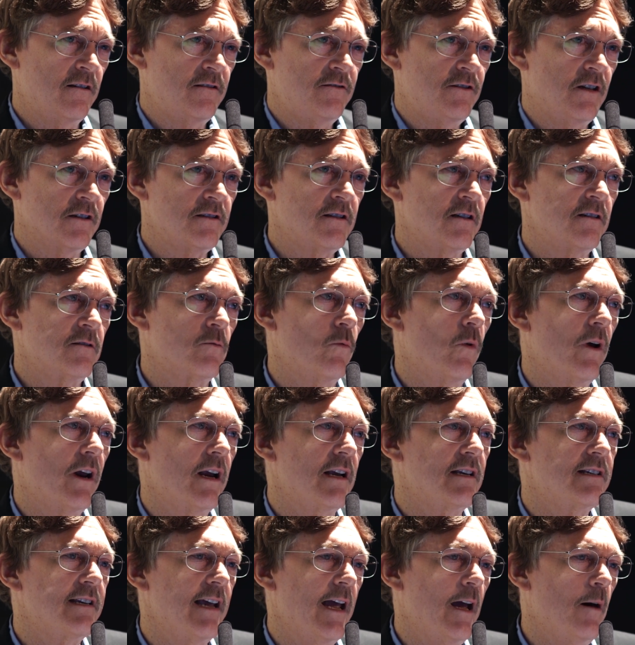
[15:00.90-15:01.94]
as, just as one
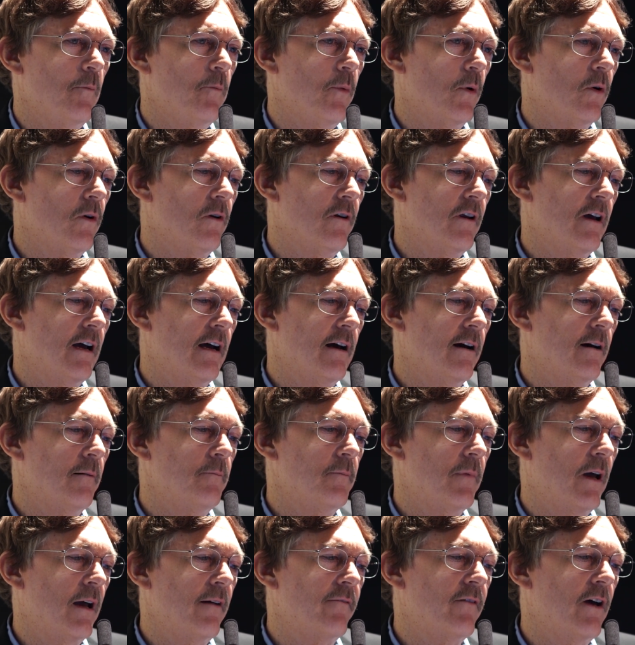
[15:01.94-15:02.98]
example,
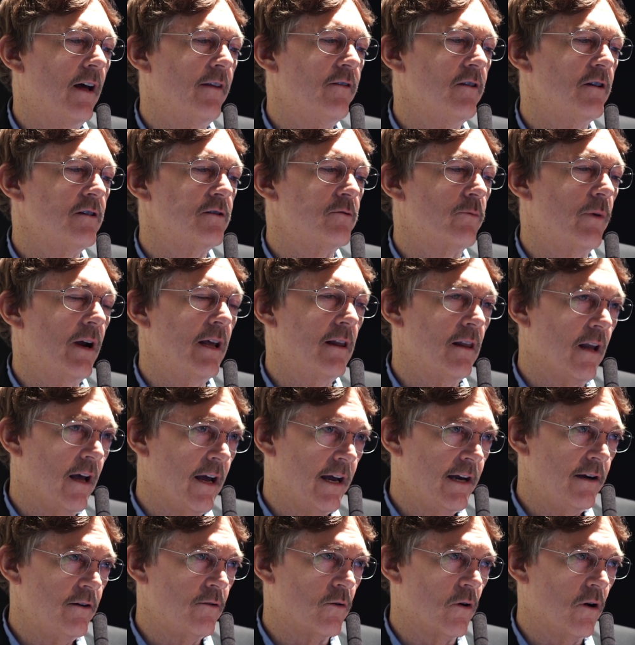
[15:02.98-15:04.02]
I've got this red
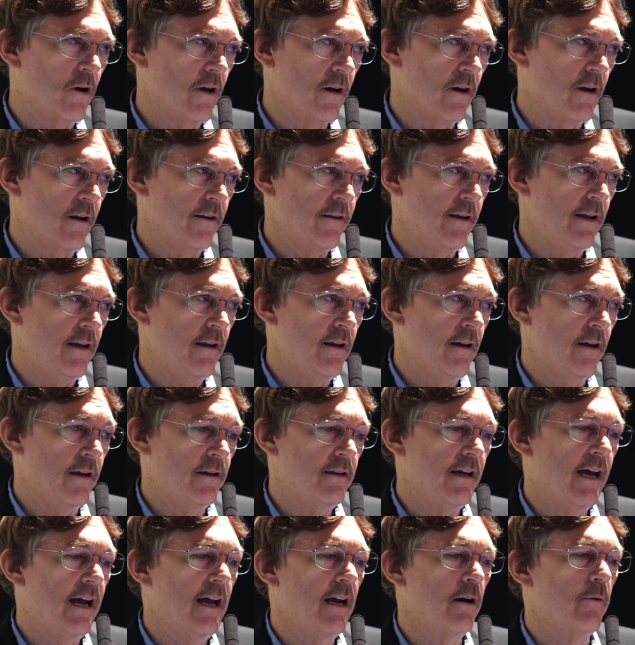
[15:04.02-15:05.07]
line drawn on the
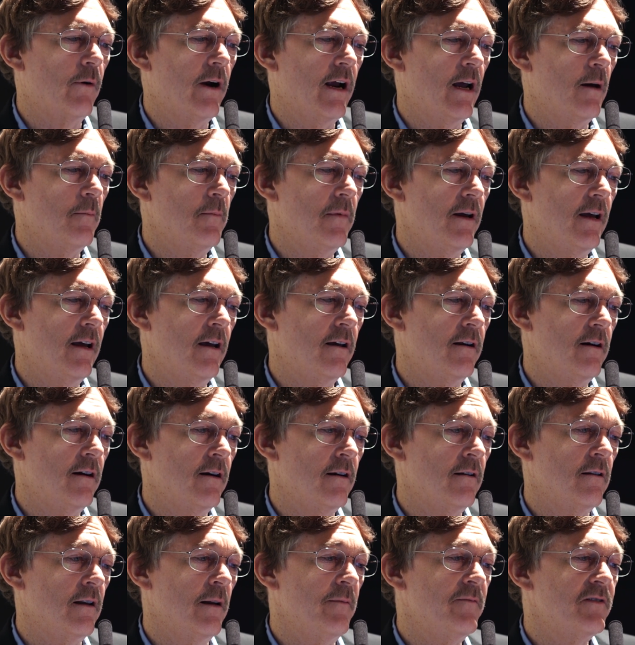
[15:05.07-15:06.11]
diagram at
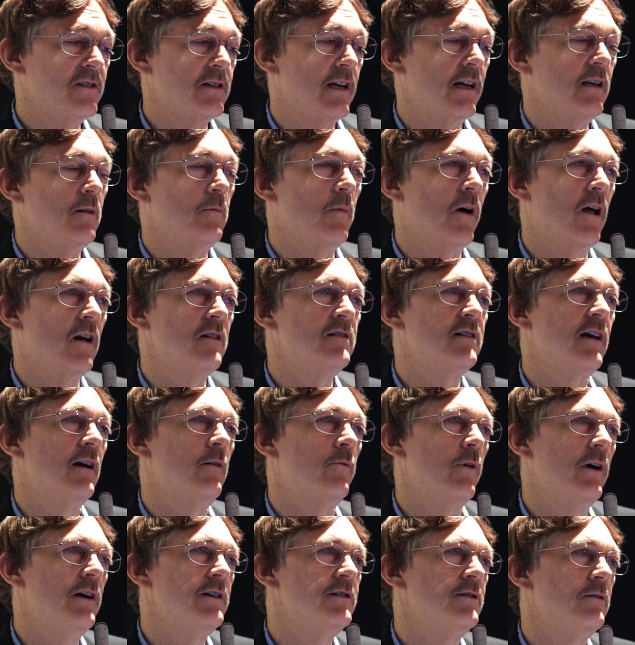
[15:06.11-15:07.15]
a lymphocyte to
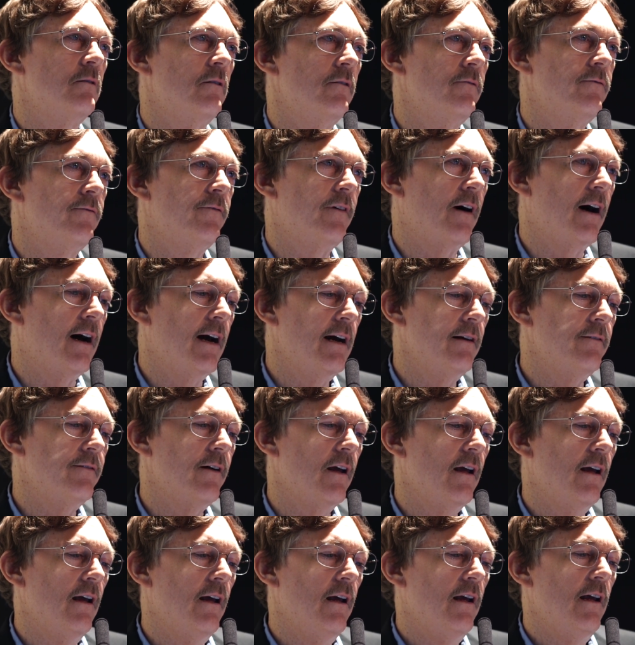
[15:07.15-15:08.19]
monocyte ratio of
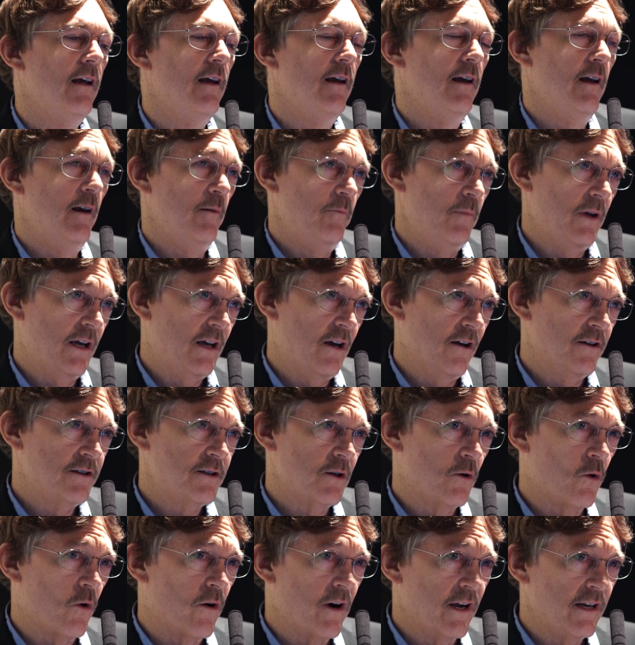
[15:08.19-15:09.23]
5,
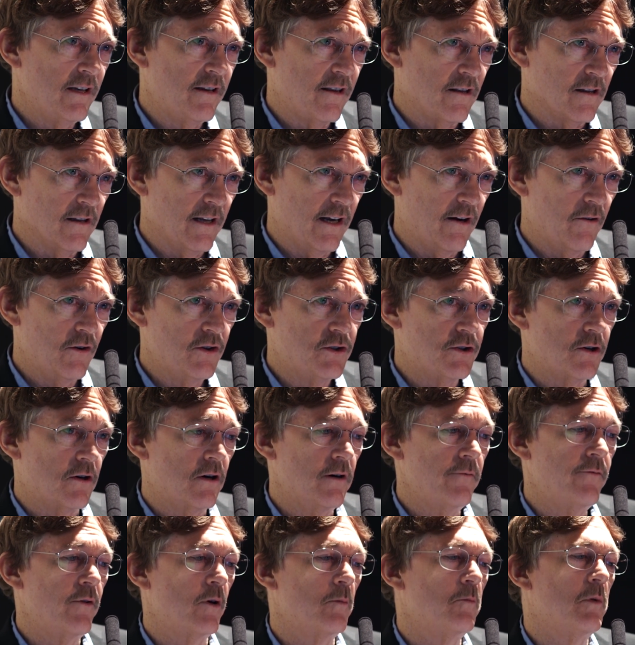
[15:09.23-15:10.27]
because according to the
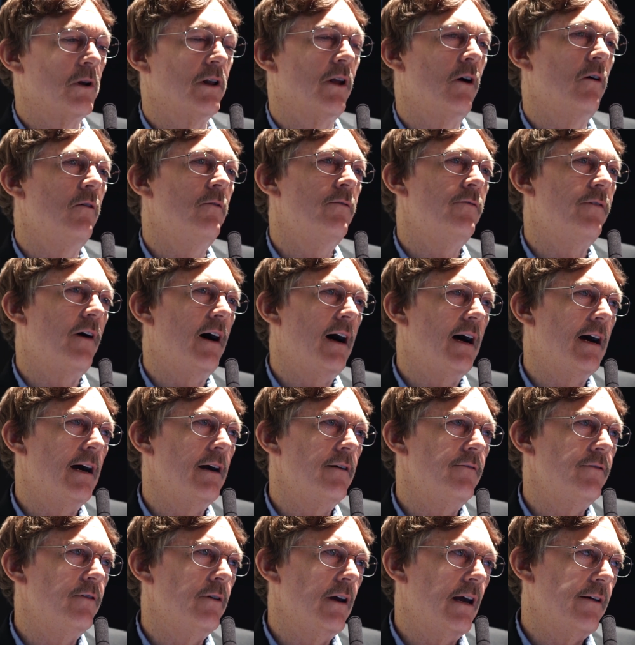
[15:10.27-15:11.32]
literature, if you're below
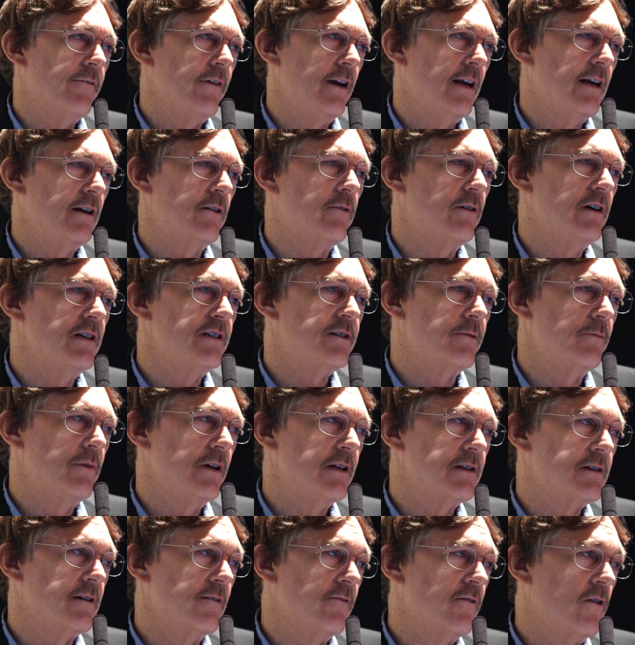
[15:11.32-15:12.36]
5, you have an increased
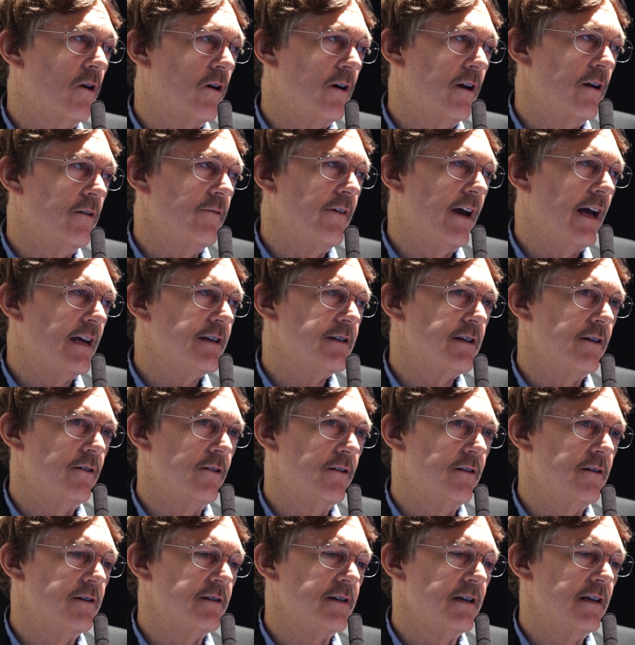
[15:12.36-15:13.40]
risk of
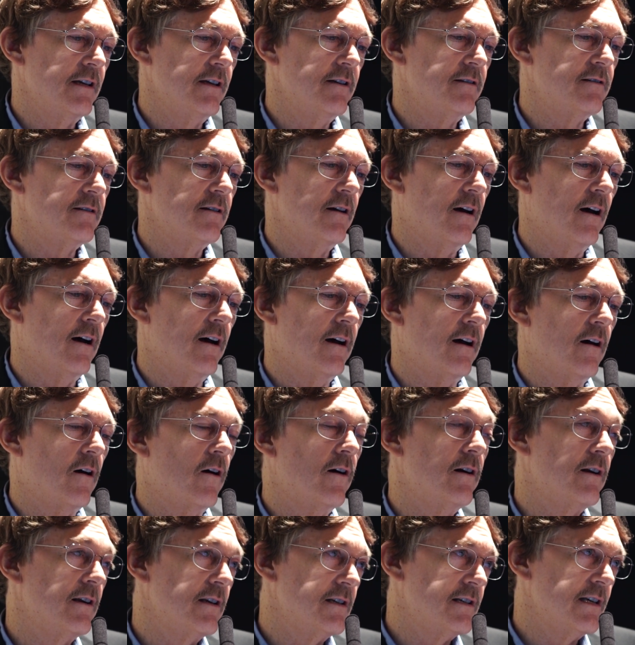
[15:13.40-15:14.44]
cardiovascular disease,
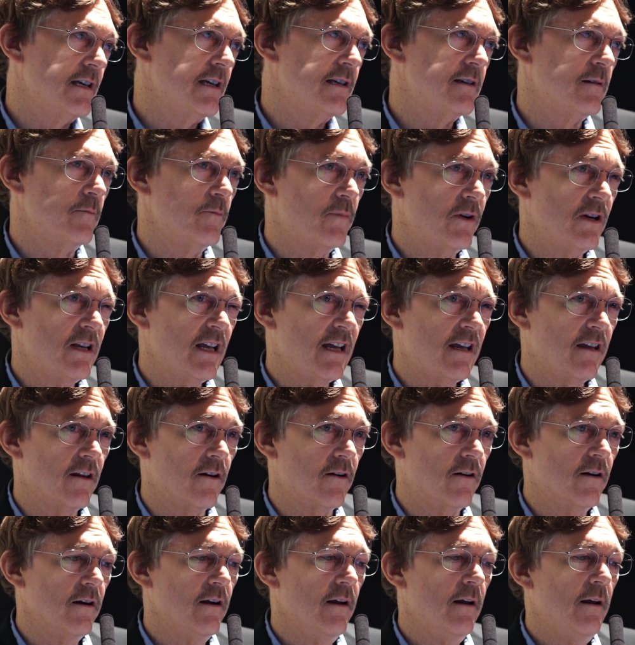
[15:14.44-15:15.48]
heart disease in
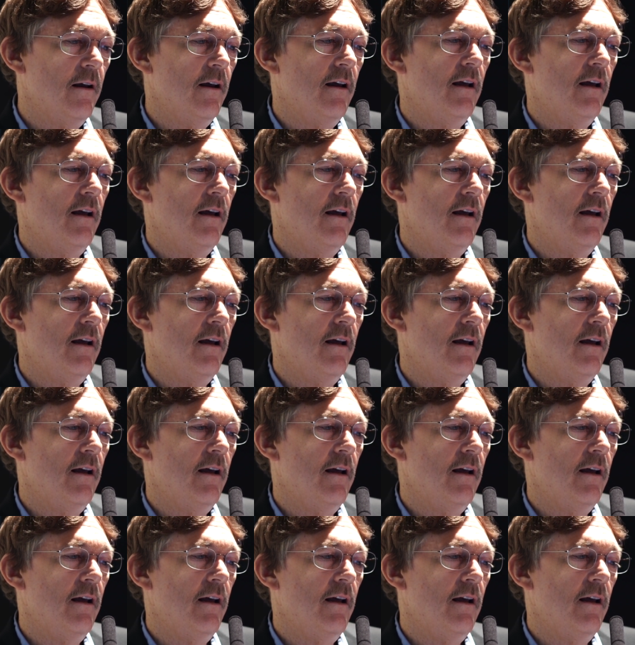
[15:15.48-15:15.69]
particular.